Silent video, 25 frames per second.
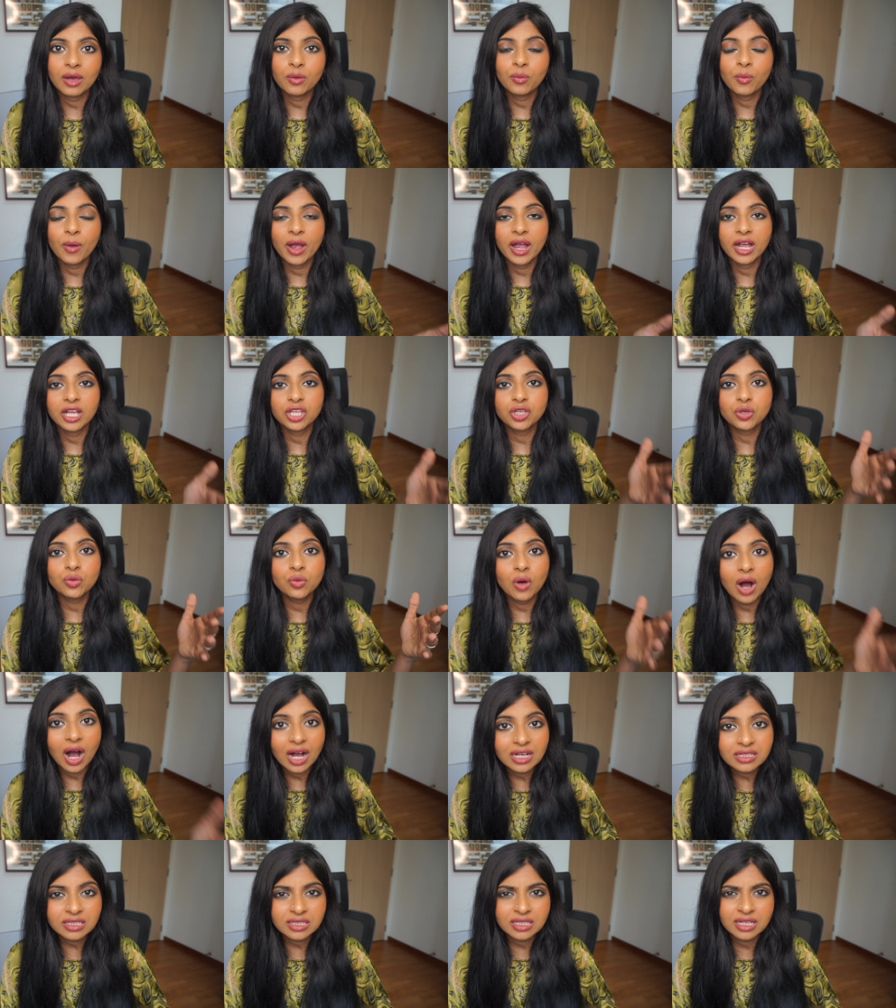where you
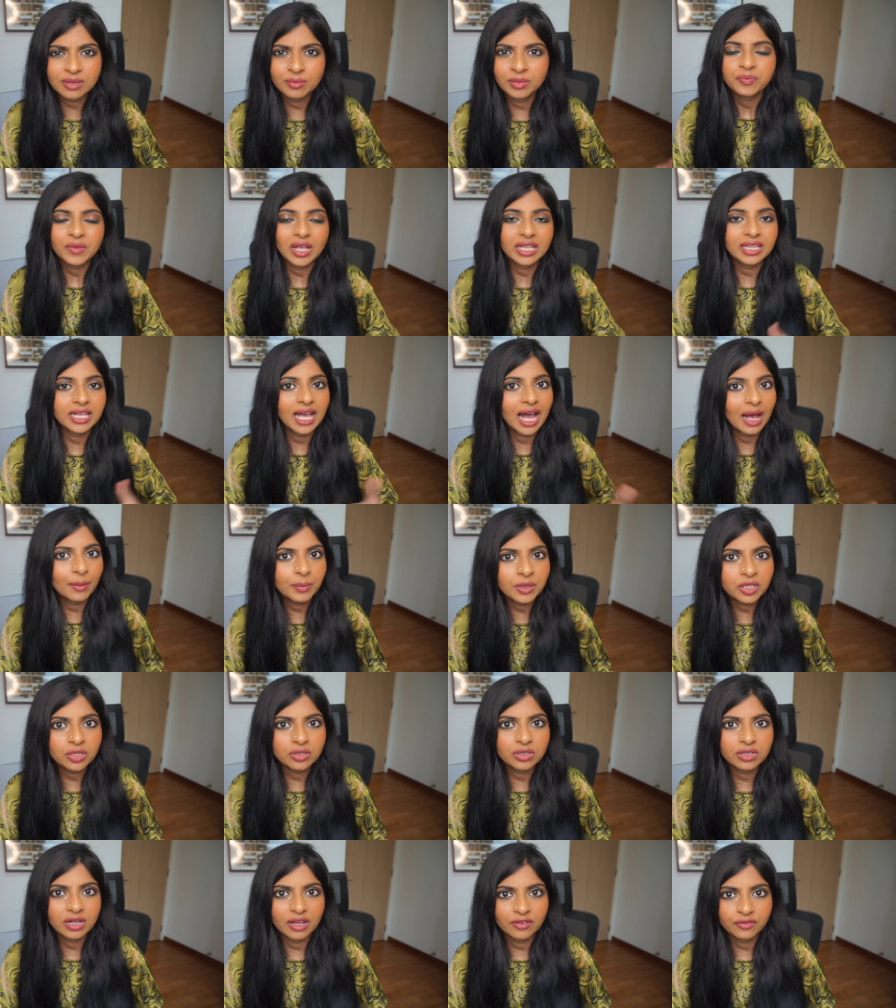ask them and they're happy
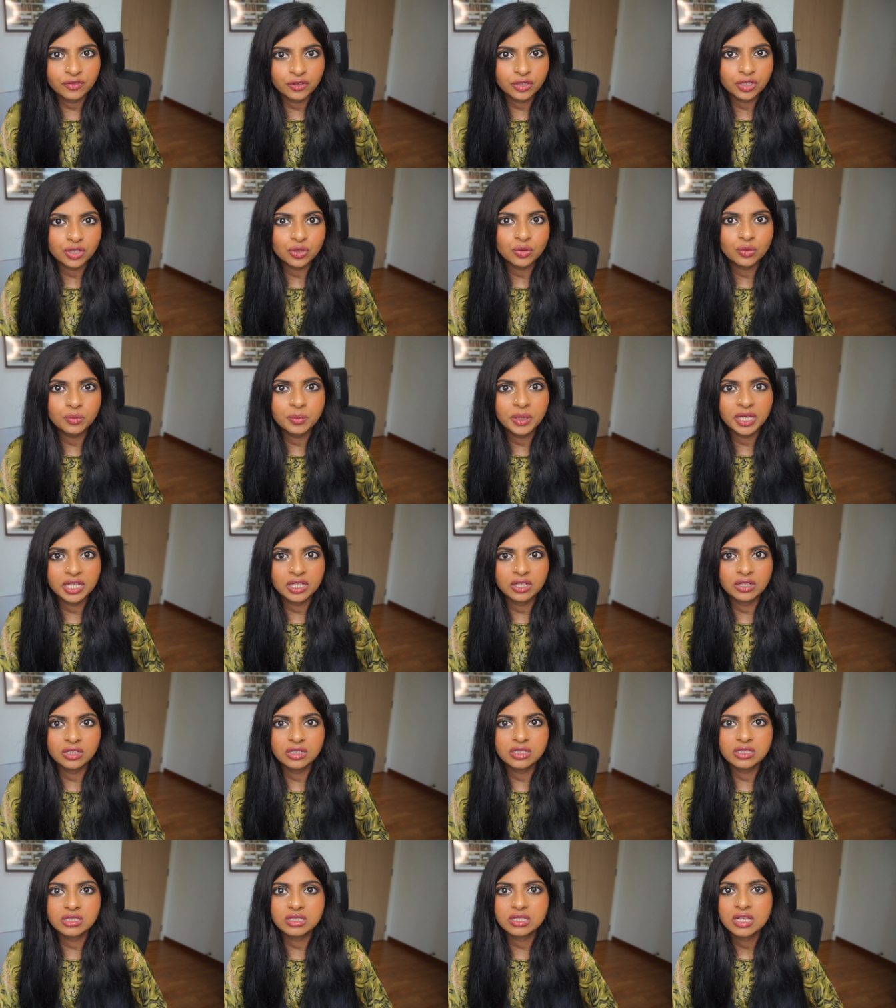to refer you
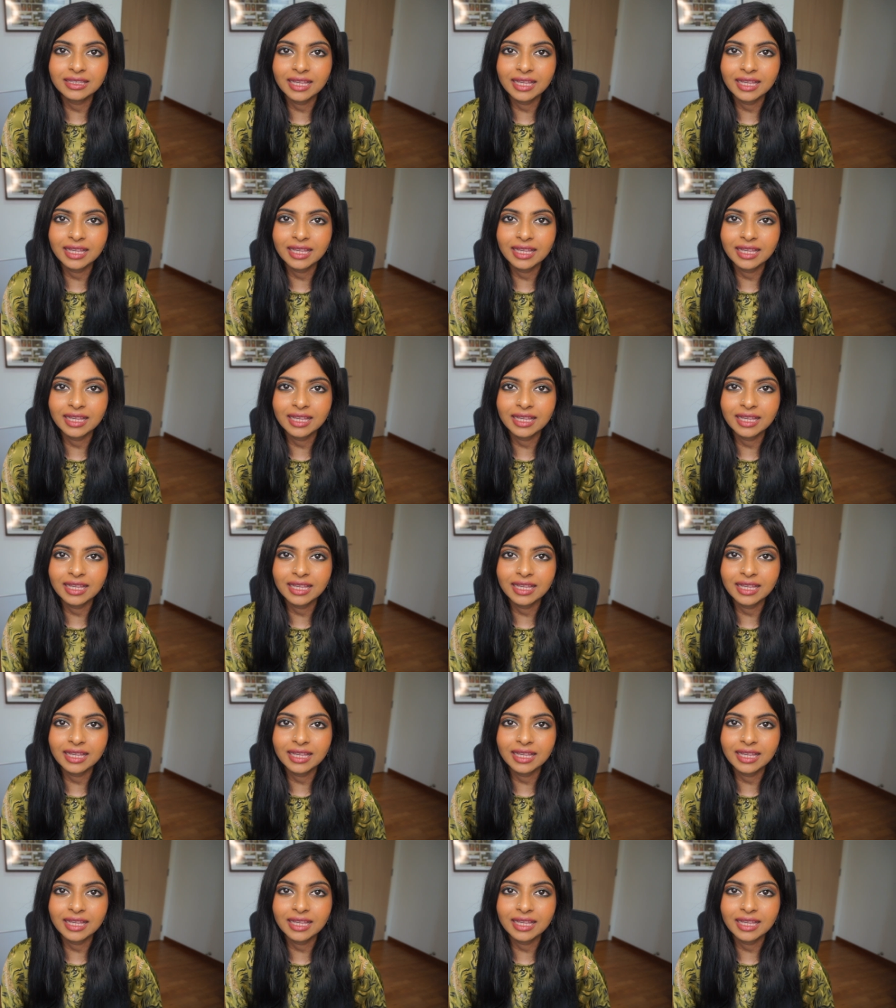because